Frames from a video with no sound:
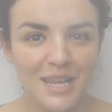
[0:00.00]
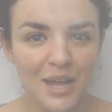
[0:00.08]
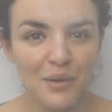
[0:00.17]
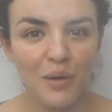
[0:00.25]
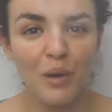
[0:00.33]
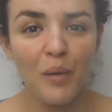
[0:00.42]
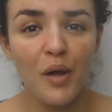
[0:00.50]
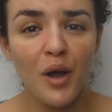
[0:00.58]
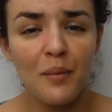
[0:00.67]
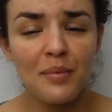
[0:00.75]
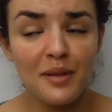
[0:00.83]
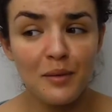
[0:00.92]
So I
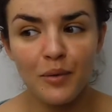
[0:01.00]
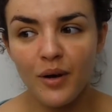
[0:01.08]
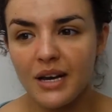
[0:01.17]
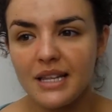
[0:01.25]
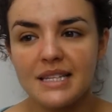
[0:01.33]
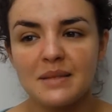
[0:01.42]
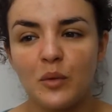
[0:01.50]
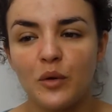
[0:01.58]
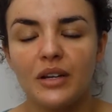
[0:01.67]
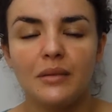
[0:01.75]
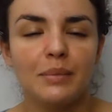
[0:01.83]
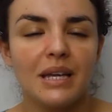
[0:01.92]
woke up super early this
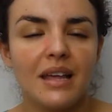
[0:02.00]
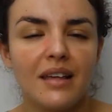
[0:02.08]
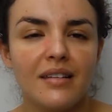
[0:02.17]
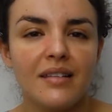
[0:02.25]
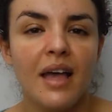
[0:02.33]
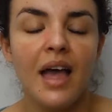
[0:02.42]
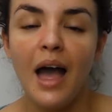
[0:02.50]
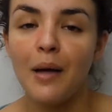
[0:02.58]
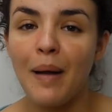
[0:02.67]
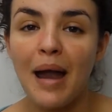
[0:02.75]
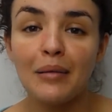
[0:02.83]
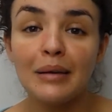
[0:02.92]
morning because
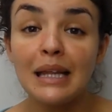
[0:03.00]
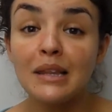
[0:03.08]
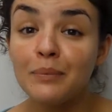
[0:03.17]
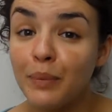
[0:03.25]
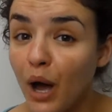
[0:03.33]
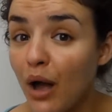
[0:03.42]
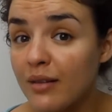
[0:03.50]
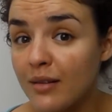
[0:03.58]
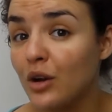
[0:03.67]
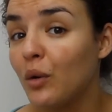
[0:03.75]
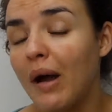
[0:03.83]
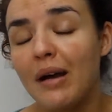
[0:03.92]
apparently the
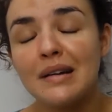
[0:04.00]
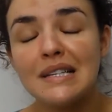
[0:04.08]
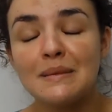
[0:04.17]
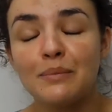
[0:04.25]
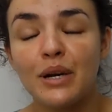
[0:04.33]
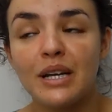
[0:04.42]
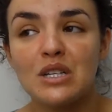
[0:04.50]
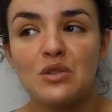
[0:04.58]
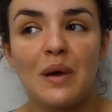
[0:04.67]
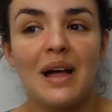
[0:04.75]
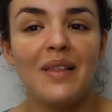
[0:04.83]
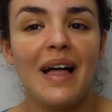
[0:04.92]
birds are aware it's spring
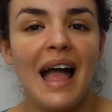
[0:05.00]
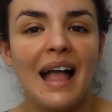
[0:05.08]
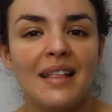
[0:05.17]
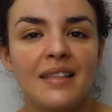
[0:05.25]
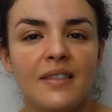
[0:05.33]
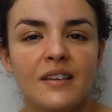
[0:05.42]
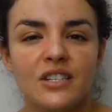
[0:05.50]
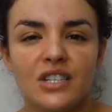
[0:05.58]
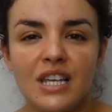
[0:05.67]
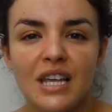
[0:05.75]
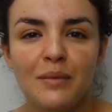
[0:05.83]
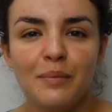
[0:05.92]
as well, and they
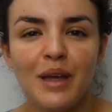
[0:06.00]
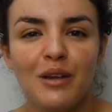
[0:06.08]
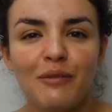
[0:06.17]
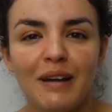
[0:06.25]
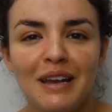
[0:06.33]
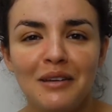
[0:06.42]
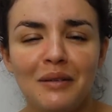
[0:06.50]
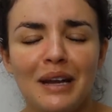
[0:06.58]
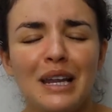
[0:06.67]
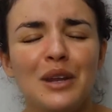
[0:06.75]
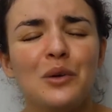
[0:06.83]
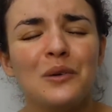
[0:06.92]
just keep being really,
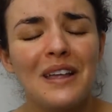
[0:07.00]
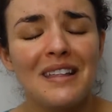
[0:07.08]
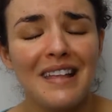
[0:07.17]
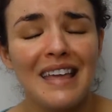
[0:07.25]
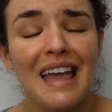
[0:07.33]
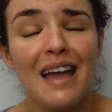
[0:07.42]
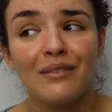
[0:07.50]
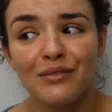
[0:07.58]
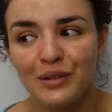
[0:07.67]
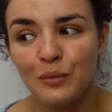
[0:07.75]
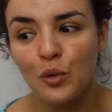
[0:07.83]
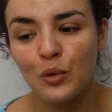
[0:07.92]
really noisy
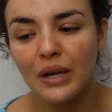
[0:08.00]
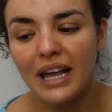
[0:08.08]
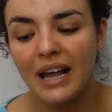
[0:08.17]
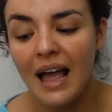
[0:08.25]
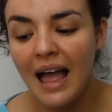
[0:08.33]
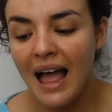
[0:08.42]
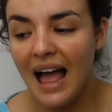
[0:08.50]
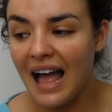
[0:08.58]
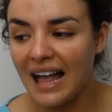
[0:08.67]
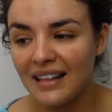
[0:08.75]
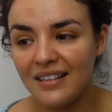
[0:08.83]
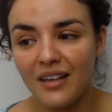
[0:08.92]
every morning.
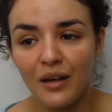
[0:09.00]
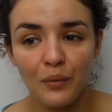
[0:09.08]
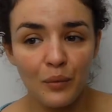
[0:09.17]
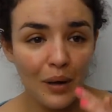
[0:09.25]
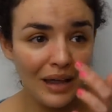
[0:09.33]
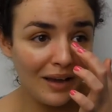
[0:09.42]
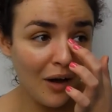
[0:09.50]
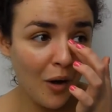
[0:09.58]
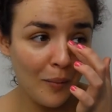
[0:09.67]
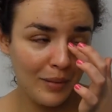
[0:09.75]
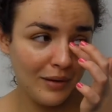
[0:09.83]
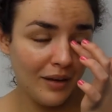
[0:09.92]
And I wake
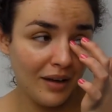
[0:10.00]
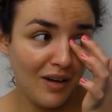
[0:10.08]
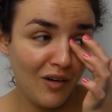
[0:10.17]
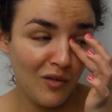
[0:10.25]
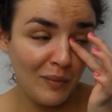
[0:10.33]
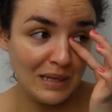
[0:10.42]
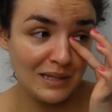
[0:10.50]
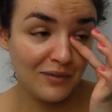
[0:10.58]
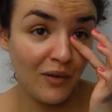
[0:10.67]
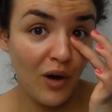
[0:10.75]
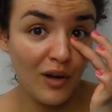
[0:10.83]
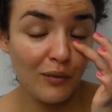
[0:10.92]
up at like
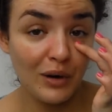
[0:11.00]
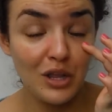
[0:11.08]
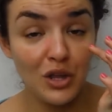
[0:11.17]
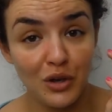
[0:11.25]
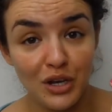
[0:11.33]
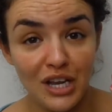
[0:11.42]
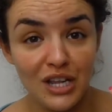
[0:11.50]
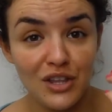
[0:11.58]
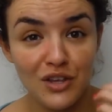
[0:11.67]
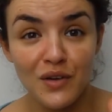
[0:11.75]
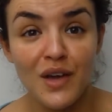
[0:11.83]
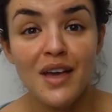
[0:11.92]
5:30 when I don't need
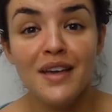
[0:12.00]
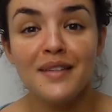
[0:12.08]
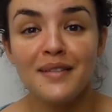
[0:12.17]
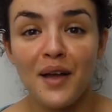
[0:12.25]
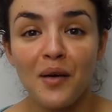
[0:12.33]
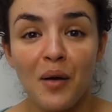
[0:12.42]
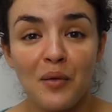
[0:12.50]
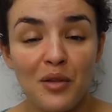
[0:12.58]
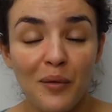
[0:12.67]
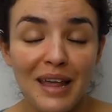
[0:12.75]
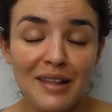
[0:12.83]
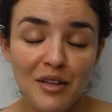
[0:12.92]
to. So I
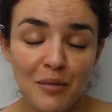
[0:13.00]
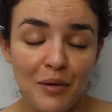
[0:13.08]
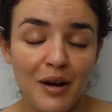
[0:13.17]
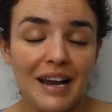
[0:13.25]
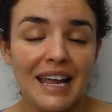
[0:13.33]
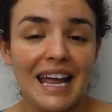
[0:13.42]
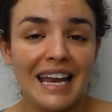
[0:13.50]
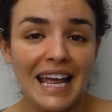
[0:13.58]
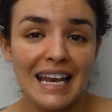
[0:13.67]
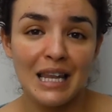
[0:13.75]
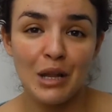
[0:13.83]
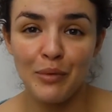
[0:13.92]
was awake super early and I
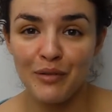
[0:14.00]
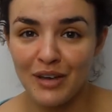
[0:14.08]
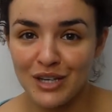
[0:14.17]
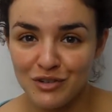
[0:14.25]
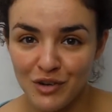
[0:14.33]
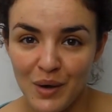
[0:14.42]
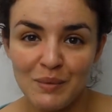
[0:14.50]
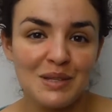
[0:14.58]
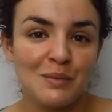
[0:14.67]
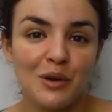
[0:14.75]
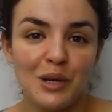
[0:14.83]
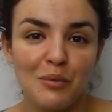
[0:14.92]
had a little bit of extra time
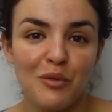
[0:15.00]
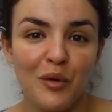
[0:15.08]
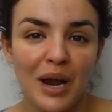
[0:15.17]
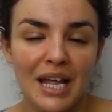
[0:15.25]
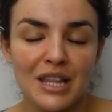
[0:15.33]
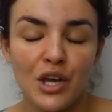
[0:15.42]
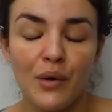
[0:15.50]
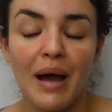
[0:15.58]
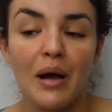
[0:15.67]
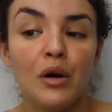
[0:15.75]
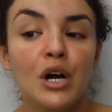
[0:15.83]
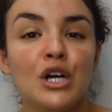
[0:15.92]
this morning before I had to go
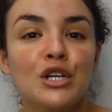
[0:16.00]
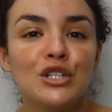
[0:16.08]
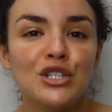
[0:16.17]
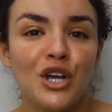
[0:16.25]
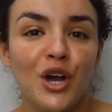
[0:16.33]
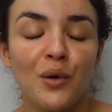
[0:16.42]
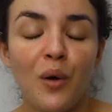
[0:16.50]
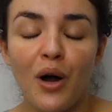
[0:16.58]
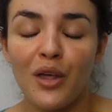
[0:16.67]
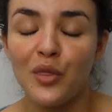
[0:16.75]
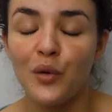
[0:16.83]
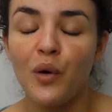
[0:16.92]
out. So
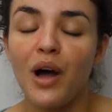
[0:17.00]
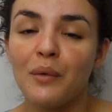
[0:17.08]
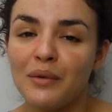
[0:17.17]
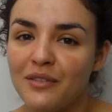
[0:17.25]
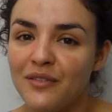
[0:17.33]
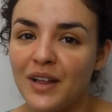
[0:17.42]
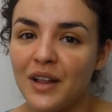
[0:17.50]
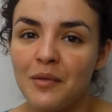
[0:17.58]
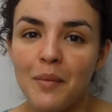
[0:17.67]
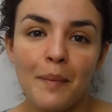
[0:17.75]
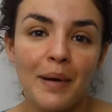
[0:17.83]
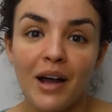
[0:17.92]
I thought I would
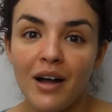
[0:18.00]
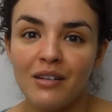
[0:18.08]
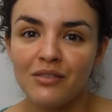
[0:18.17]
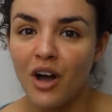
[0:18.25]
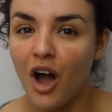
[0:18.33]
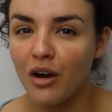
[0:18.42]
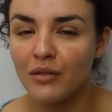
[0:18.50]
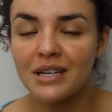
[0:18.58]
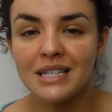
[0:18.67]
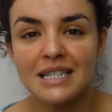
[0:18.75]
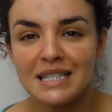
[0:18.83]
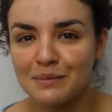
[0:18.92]
film my kind of
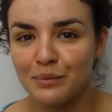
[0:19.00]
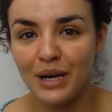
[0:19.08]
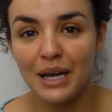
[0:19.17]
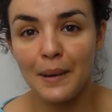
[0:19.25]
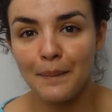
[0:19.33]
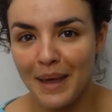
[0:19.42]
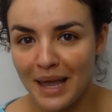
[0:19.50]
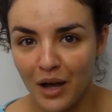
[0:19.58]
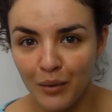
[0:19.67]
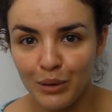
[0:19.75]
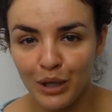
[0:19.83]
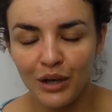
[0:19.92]
current spring
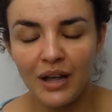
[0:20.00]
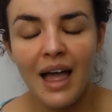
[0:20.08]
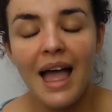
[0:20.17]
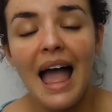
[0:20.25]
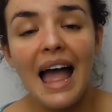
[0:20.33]
makeup look.